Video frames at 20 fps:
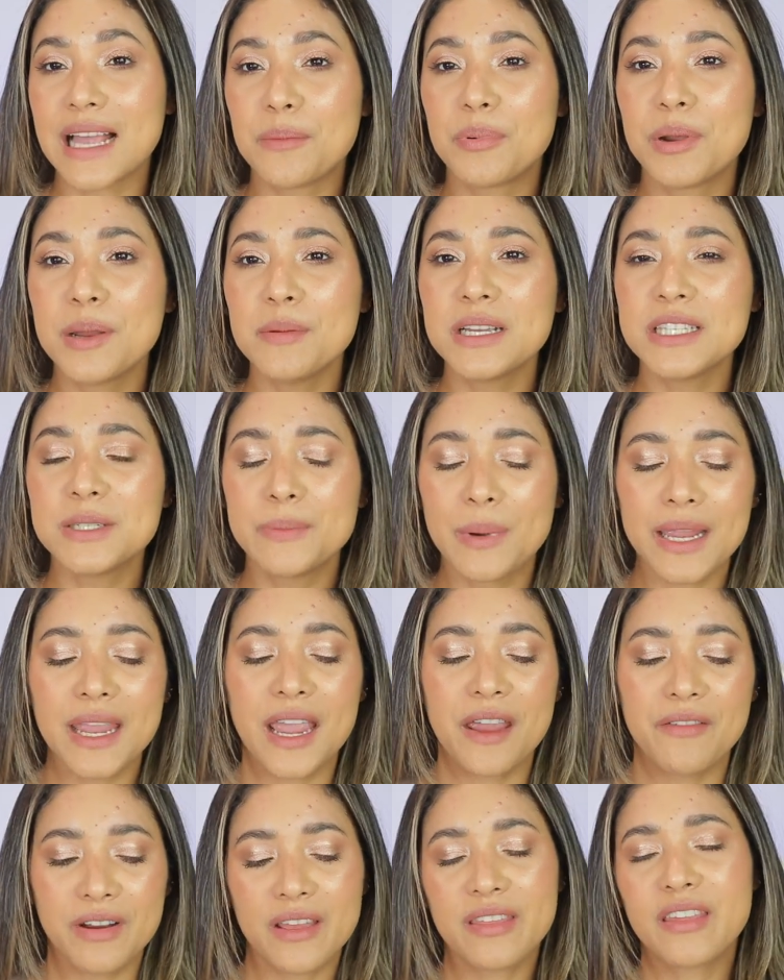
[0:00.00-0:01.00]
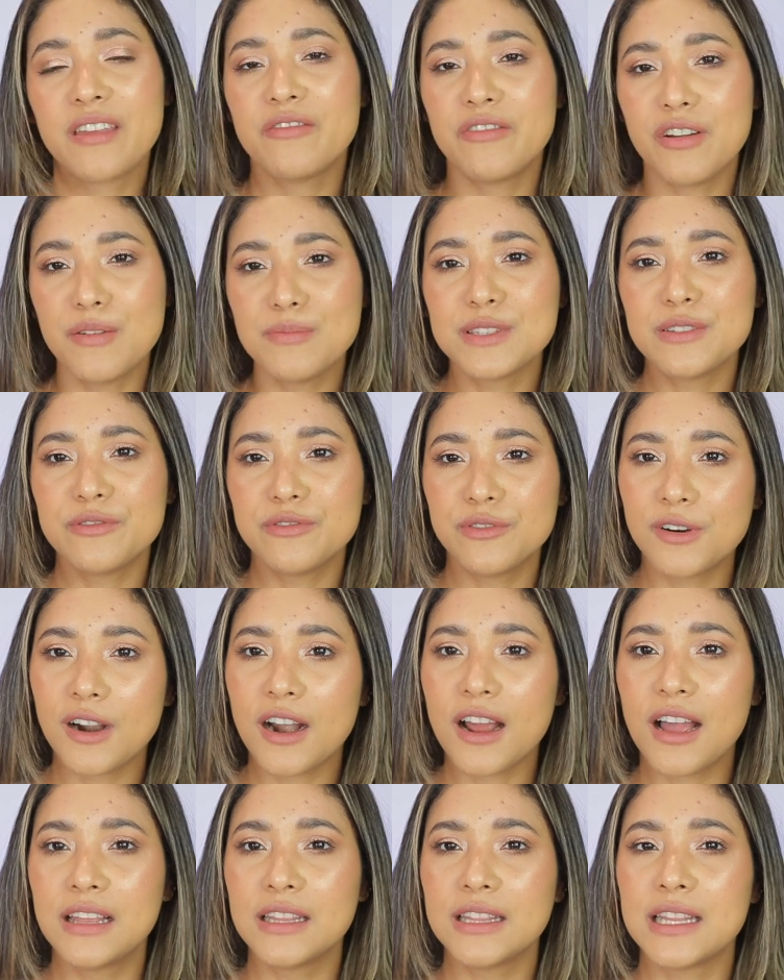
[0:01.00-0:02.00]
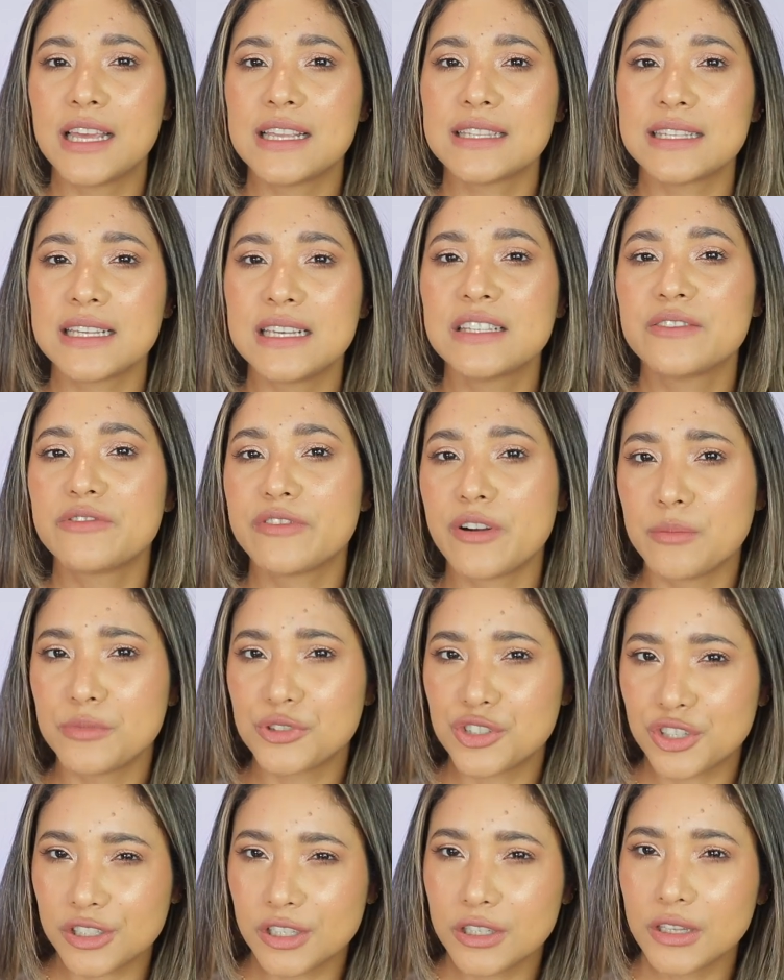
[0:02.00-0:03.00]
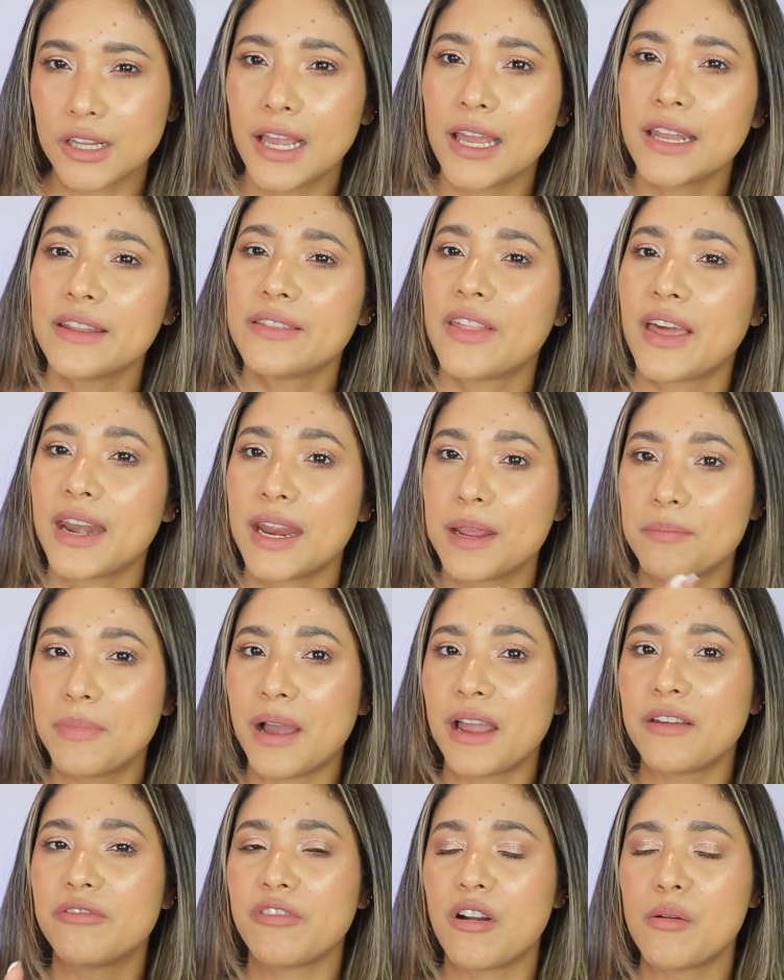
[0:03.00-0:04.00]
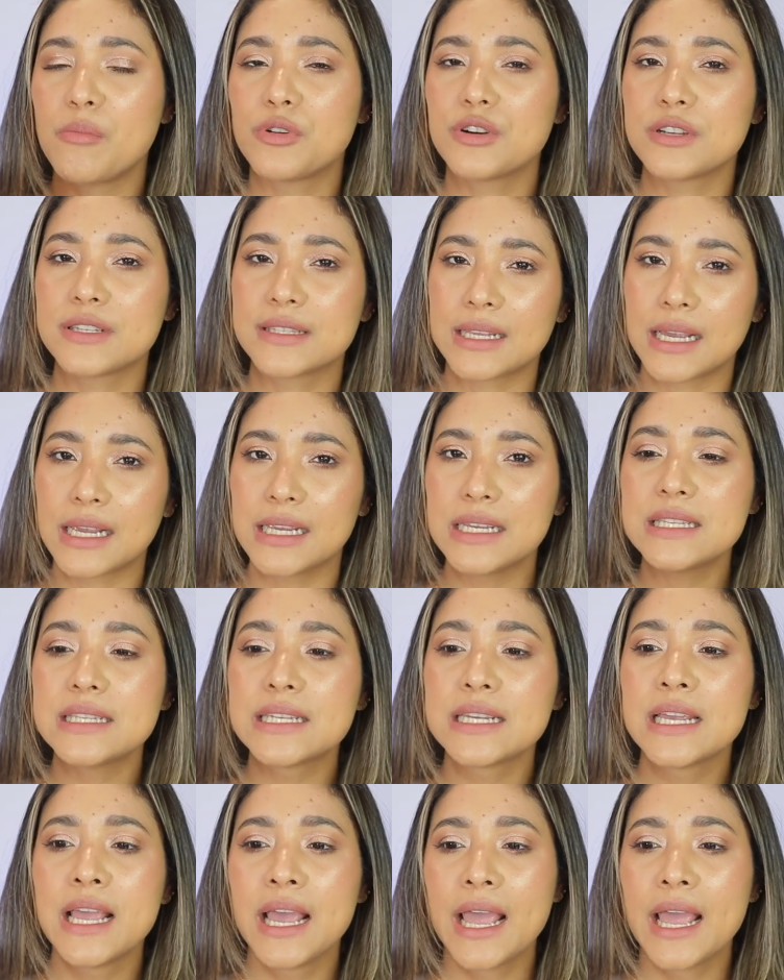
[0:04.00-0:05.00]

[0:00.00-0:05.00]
I pretty much buy everything from Sephora unless it's from Charlotte that I buy from her site,